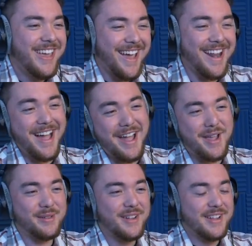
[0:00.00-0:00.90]
And
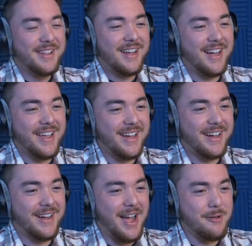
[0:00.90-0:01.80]
I
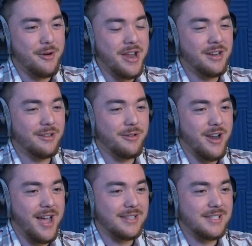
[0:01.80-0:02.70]
wrangled
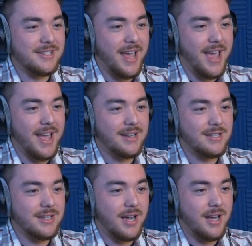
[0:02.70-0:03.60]
rats, and
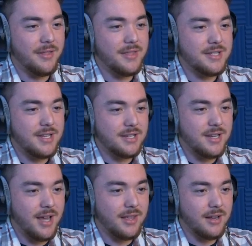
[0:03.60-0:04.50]
this does
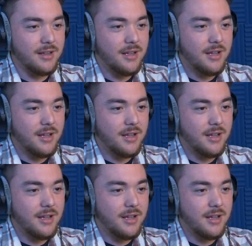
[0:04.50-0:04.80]
nothing.